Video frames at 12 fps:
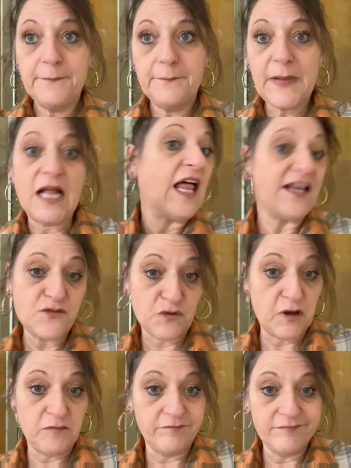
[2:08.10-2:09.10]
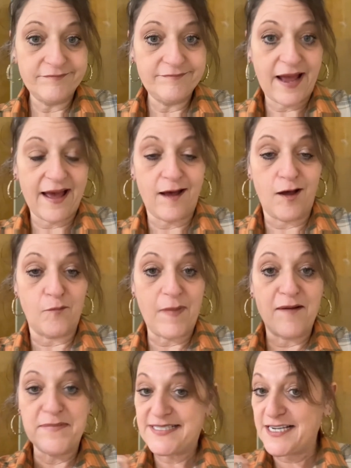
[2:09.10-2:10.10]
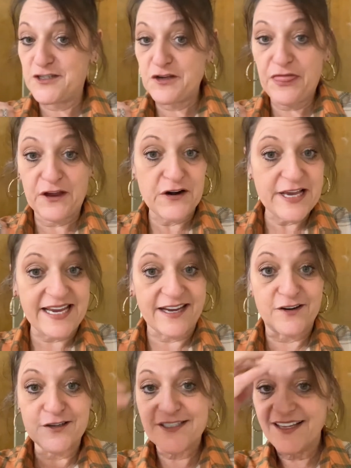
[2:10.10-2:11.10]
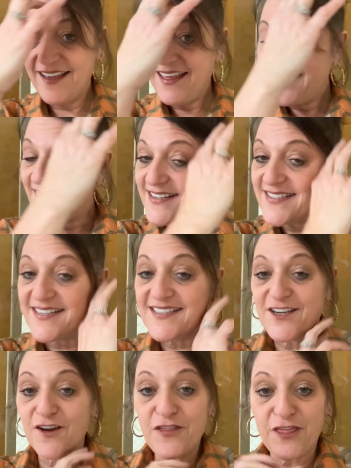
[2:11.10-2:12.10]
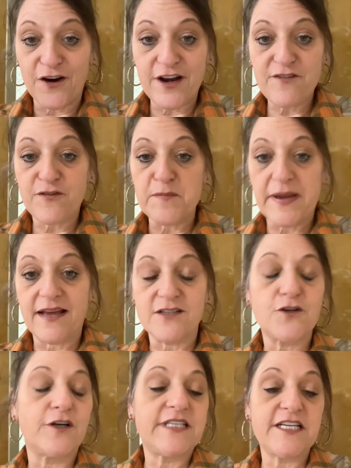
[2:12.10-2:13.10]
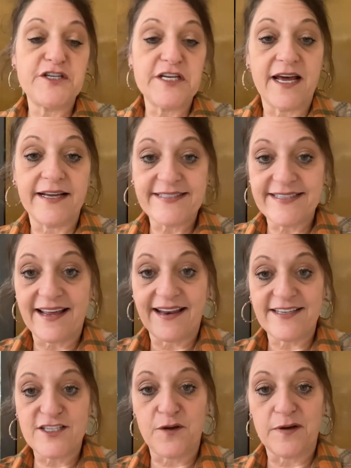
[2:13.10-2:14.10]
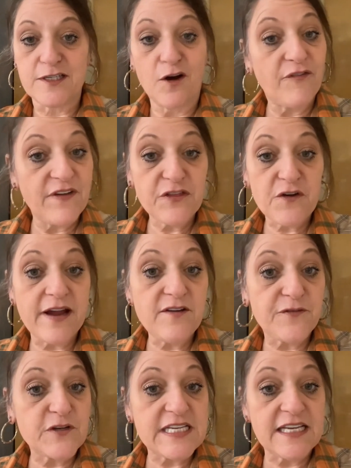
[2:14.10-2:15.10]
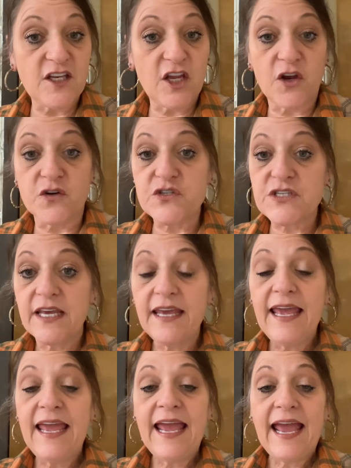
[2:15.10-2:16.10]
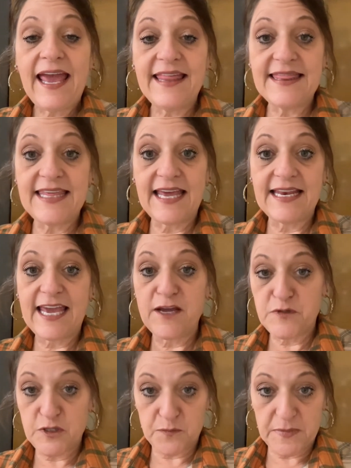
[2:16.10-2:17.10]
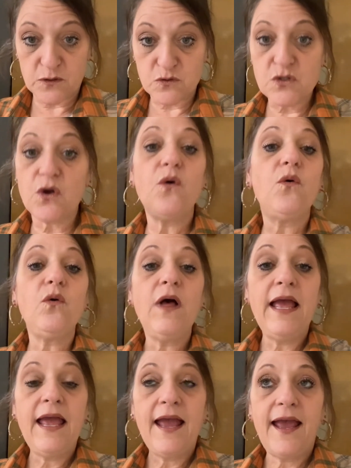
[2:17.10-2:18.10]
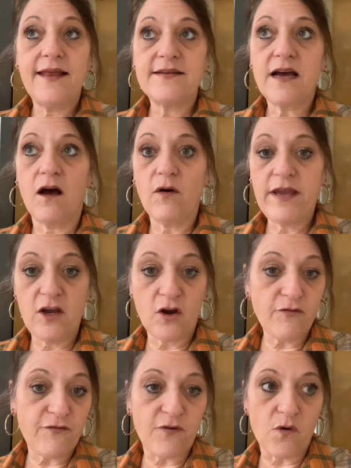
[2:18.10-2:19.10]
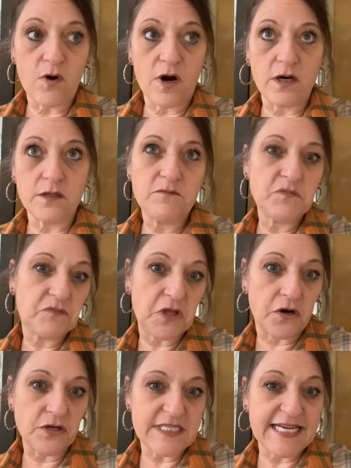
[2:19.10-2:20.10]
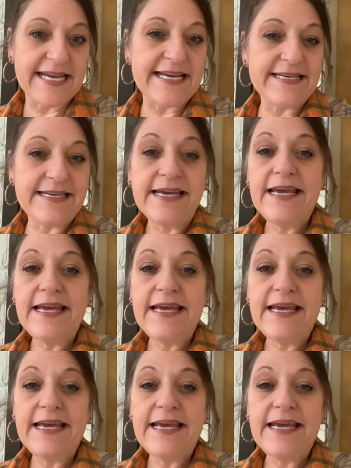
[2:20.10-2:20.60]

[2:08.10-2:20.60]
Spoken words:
classroom. I've been teaching 30 years. This is year 30 for me. I started teaching in 1992. I taught 5th grade for 10 years, and then came to the middle school and taught here for 13.